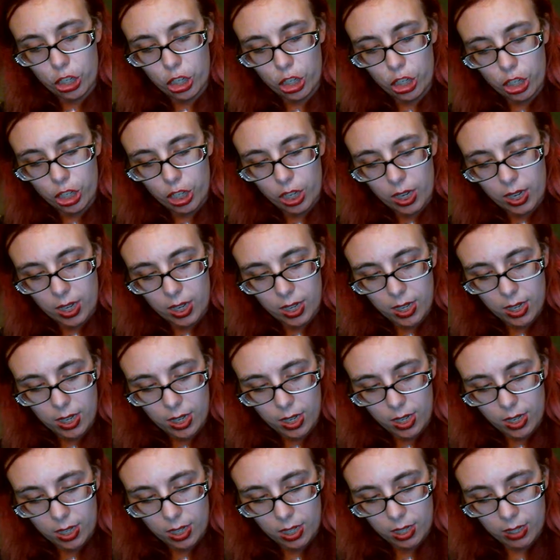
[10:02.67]

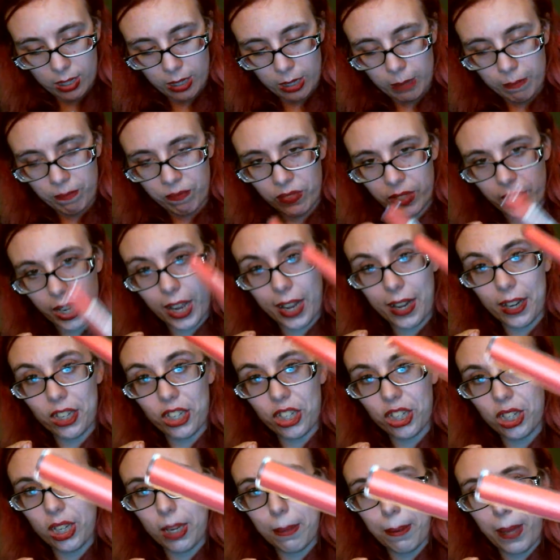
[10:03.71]
shade
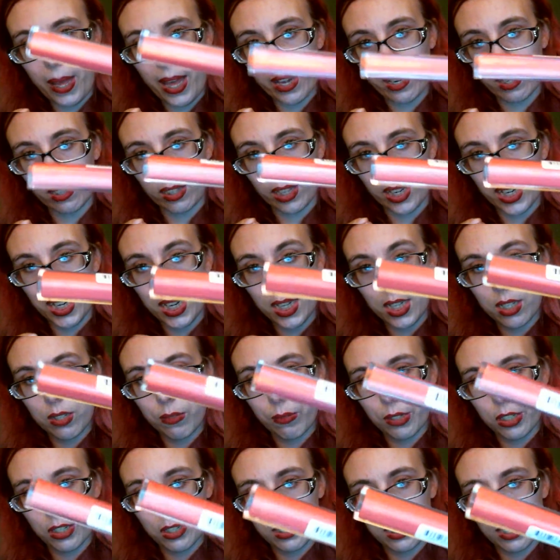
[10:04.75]
HD Petalite,
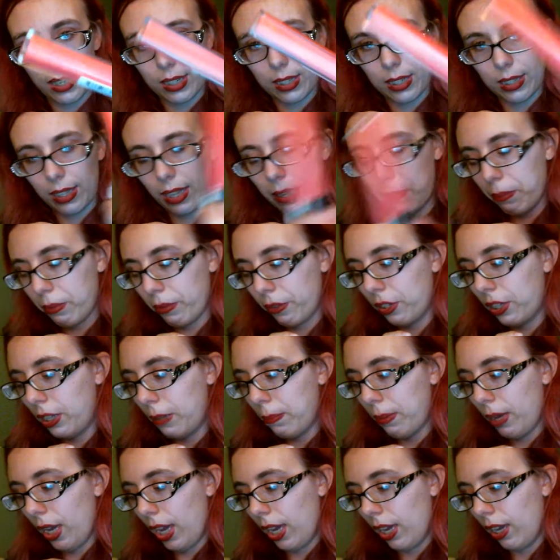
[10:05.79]
which is like a light pretty
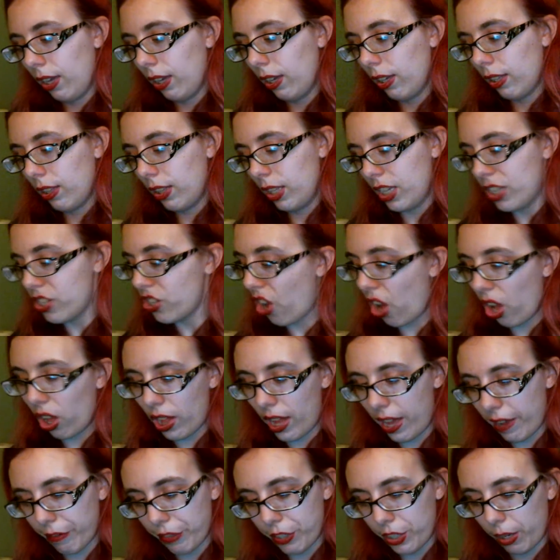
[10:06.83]
pink. These all
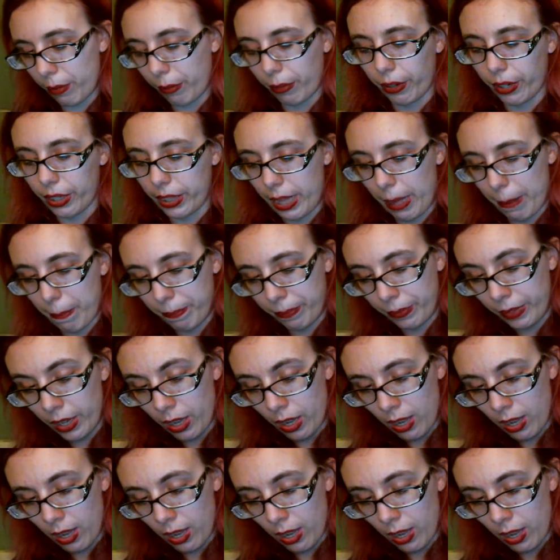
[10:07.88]
have shimmer in them.